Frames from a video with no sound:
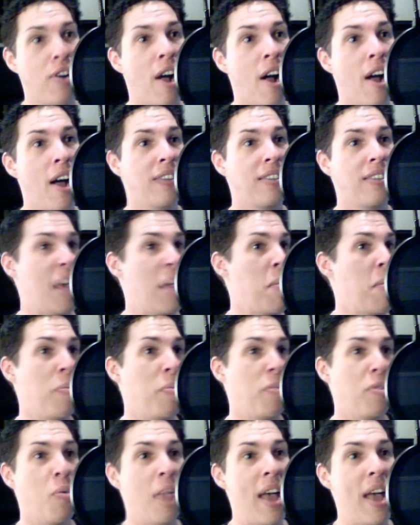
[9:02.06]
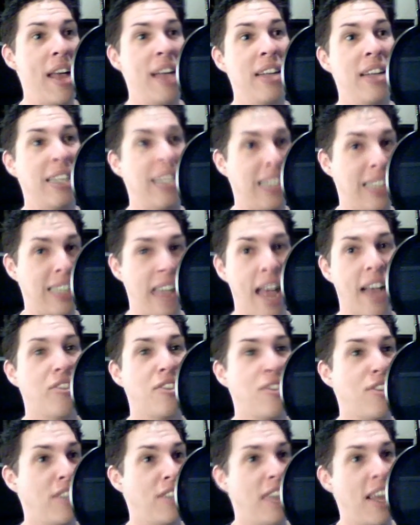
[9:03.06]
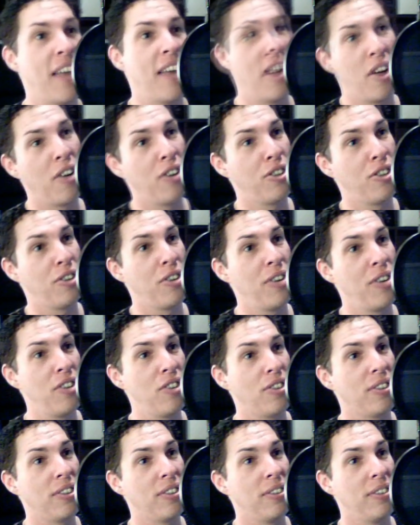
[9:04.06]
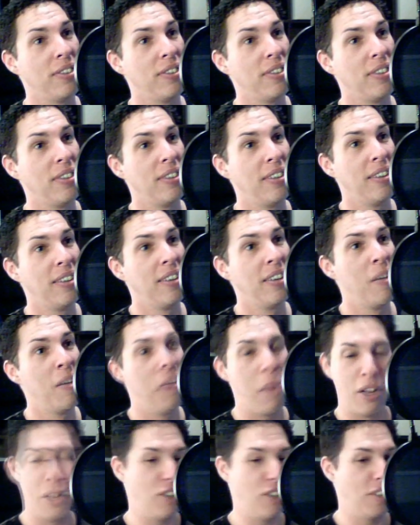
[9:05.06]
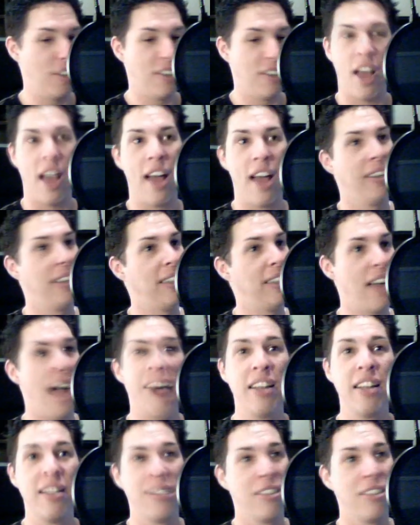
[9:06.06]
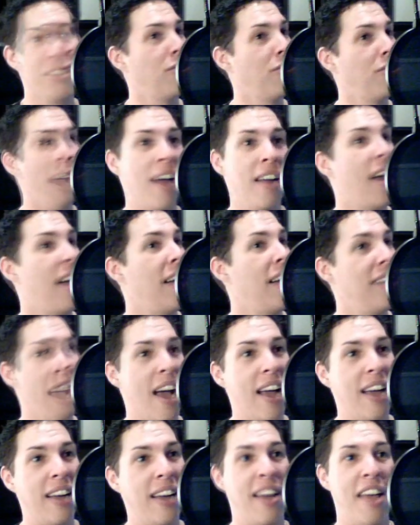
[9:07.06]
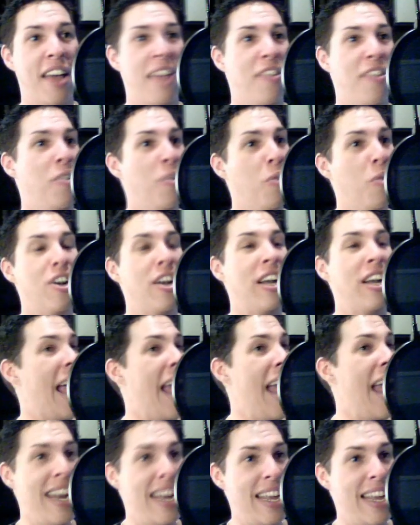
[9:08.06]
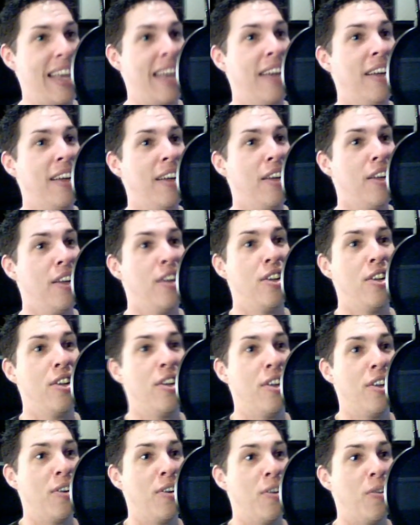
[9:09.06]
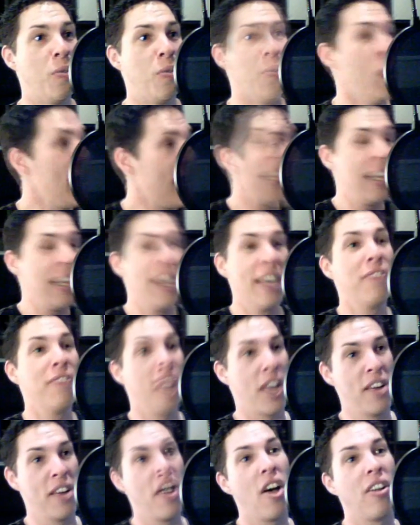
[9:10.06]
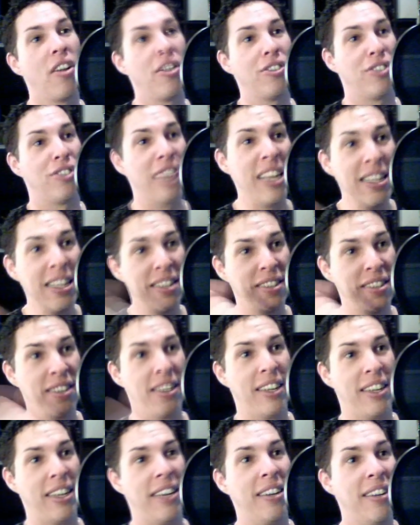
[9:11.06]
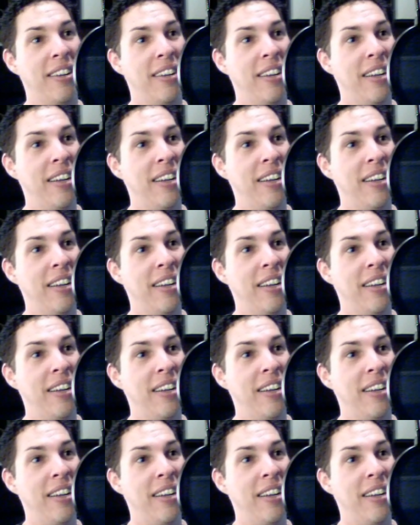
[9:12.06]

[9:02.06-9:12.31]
Cross came up with a way to text a $10 donation by just dialing 90999 and the word Haiti. We can give $10 instantly.